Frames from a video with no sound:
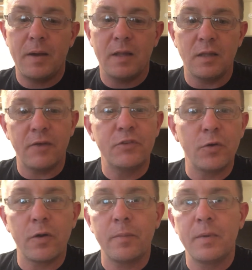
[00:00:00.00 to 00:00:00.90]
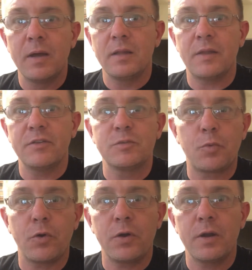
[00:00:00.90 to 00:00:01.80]
love doing them, love the
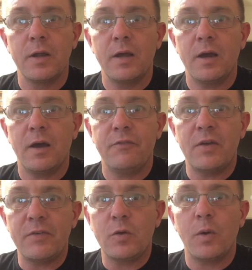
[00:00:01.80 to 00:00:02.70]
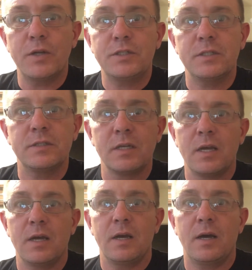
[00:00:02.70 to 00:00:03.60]
support. If you have any questions,
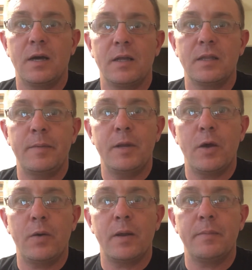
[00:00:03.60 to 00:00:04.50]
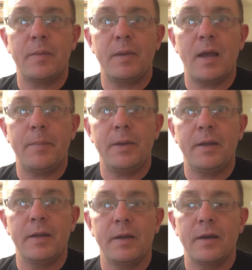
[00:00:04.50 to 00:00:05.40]
let me know and I'd be happy.